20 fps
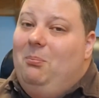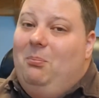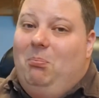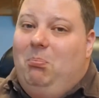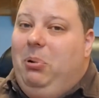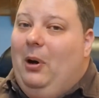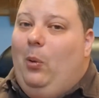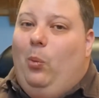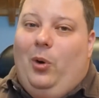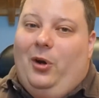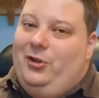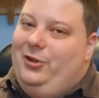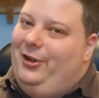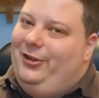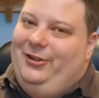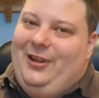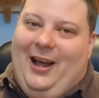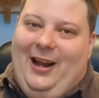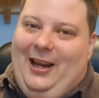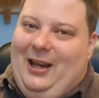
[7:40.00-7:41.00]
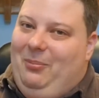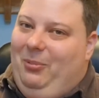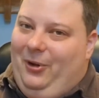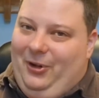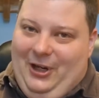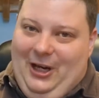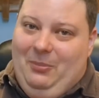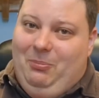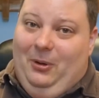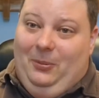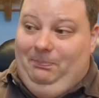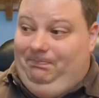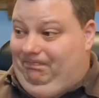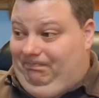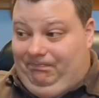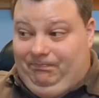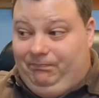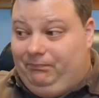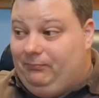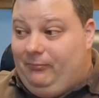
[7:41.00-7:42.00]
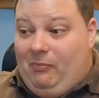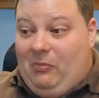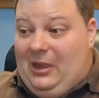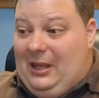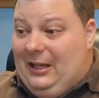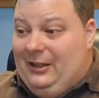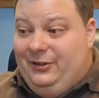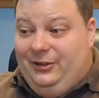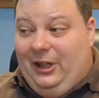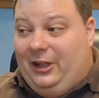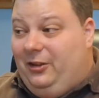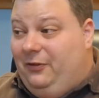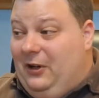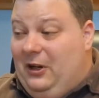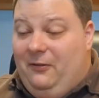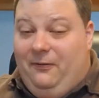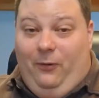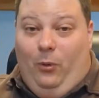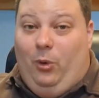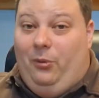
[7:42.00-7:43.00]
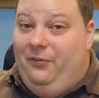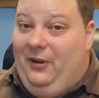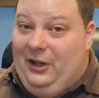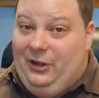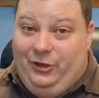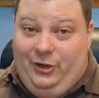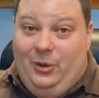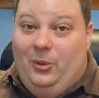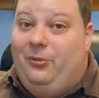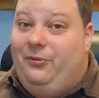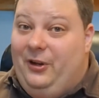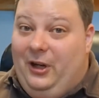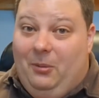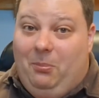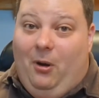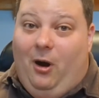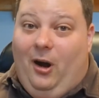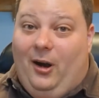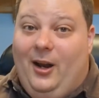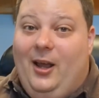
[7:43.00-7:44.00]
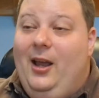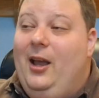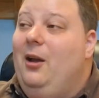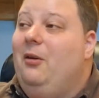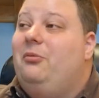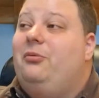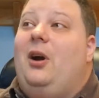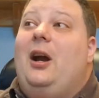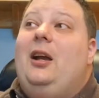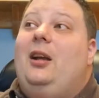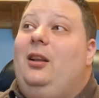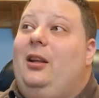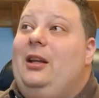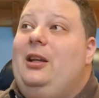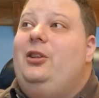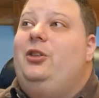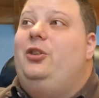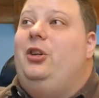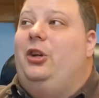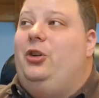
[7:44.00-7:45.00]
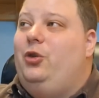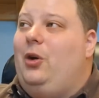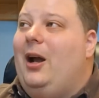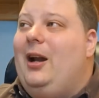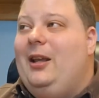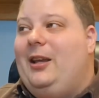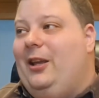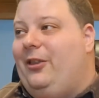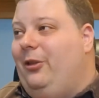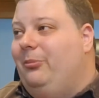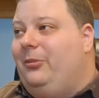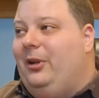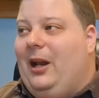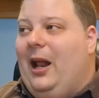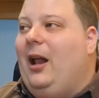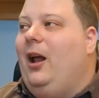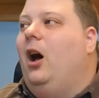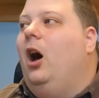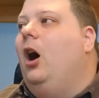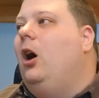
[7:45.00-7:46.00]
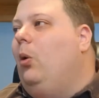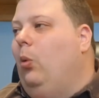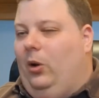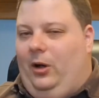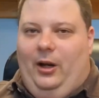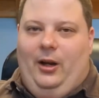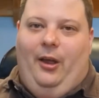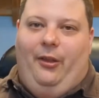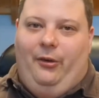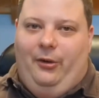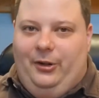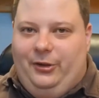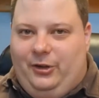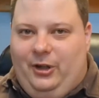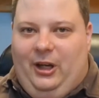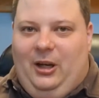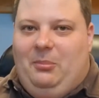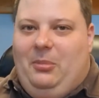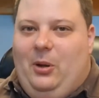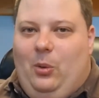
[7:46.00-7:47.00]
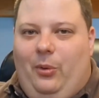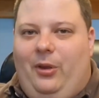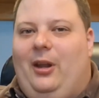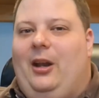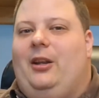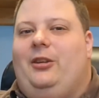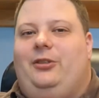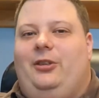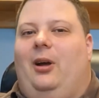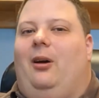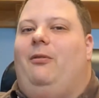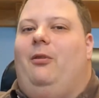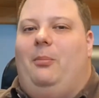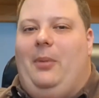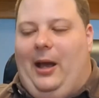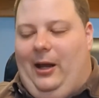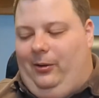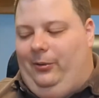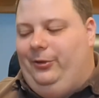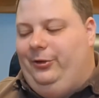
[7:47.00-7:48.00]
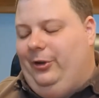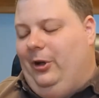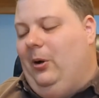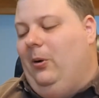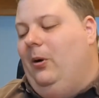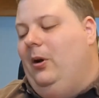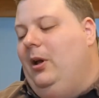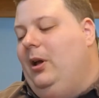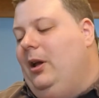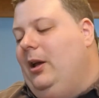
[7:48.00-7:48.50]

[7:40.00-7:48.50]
but we're just not able to keep them 6 feet, 4 feet, 2 feet apart. Frankly, to try to get them to not hug one another is going to be within itself a battle. So,